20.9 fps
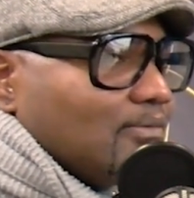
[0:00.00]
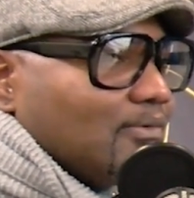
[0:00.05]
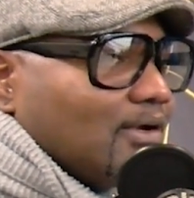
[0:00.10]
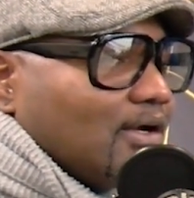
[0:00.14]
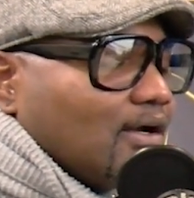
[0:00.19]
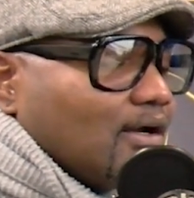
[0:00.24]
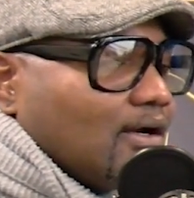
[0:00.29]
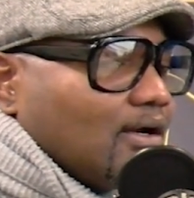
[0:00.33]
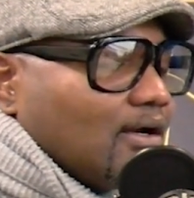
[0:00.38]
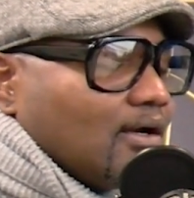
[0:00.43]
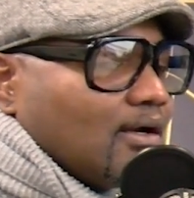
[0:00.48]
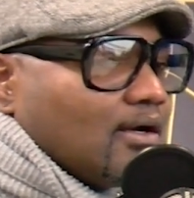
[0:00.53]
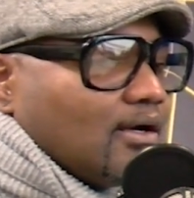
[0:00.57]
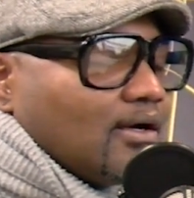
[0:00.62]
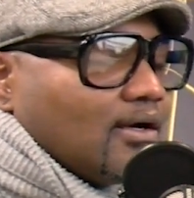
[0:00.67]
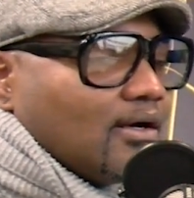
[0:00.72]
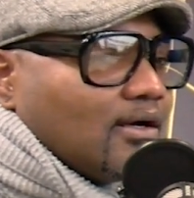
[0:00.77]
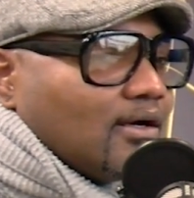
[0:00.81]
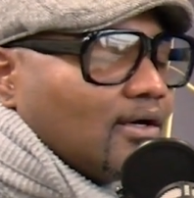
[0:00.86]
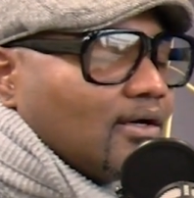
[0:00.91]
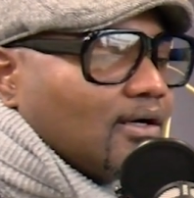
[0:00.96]

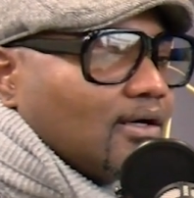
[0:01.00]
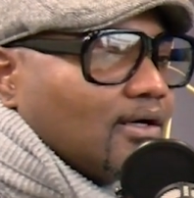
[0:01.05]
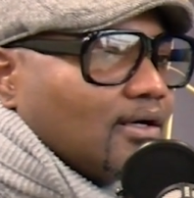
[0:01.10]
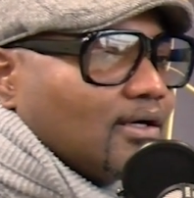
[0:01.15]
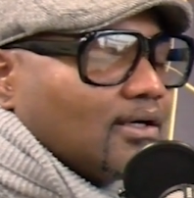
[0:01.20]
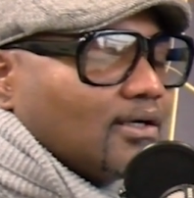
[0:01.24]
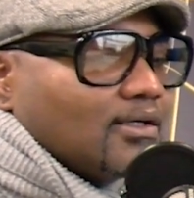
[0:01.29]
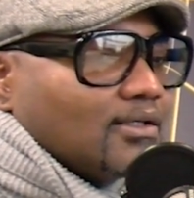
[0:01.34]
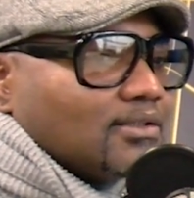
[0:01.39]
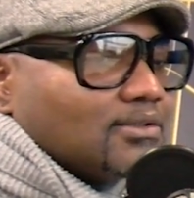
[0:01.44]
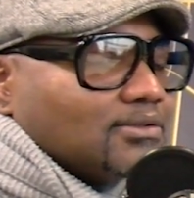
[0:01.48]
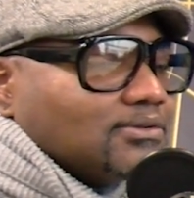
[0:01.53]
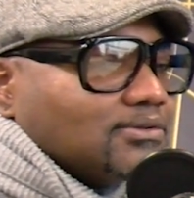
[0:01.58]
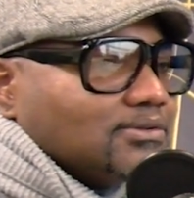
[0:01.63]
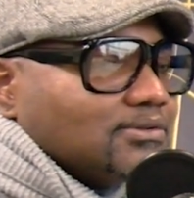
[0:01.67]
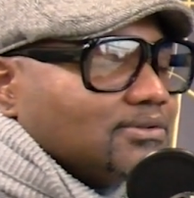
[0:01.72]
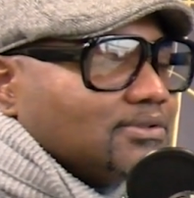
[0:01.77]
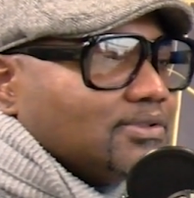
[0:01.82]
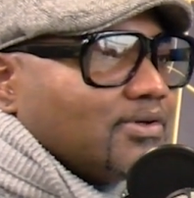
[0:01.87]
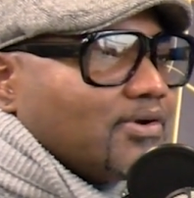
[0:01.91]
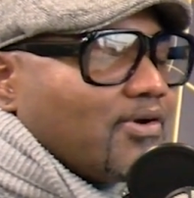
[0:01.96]
Uh,
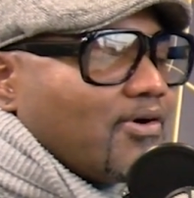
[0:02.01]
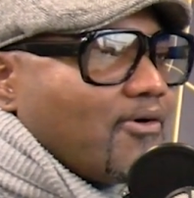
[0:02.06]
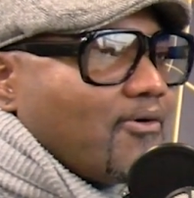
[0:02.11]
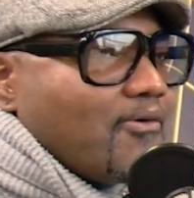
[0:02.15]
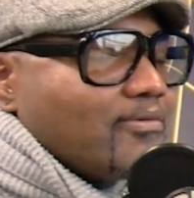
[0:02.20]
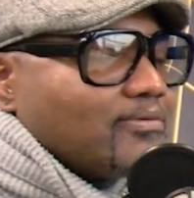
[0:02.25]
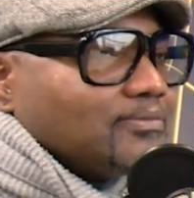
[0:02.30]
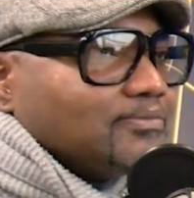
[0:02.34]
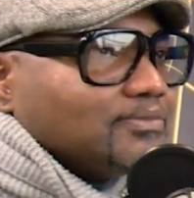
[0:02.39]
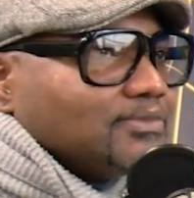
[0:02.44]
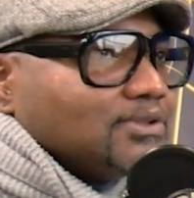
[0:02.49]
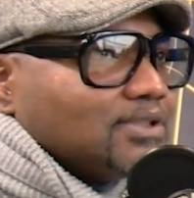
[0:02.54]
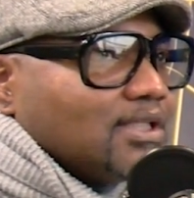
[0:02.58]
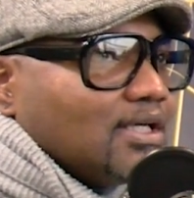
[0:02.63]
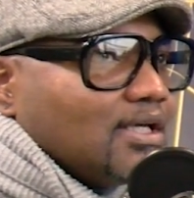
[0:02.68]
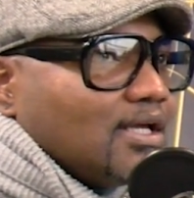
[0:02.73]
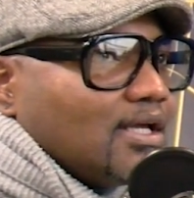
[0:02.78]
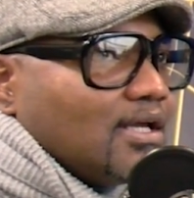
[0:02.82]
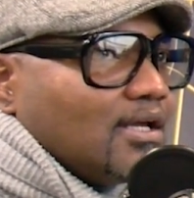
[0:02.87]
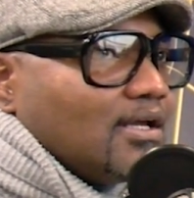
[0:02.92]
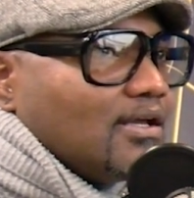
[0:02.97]
you know,
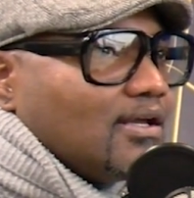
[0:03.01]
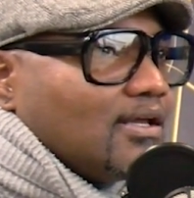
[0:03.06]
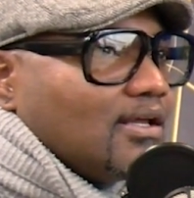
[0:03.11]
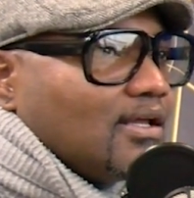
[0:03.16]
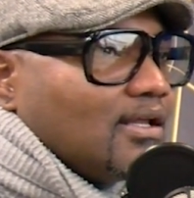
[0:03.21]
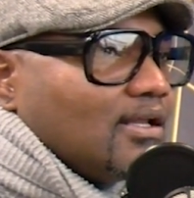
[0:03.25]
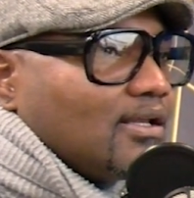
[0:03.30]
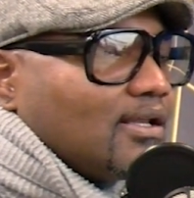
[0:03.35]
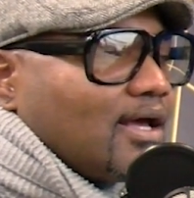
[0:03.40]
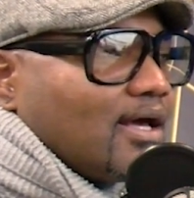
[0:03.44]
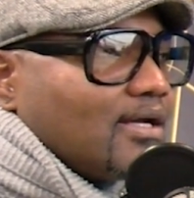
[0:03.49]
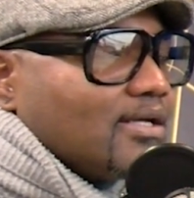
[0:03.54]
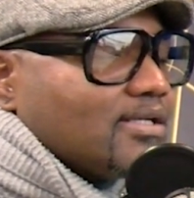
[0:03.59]
a lot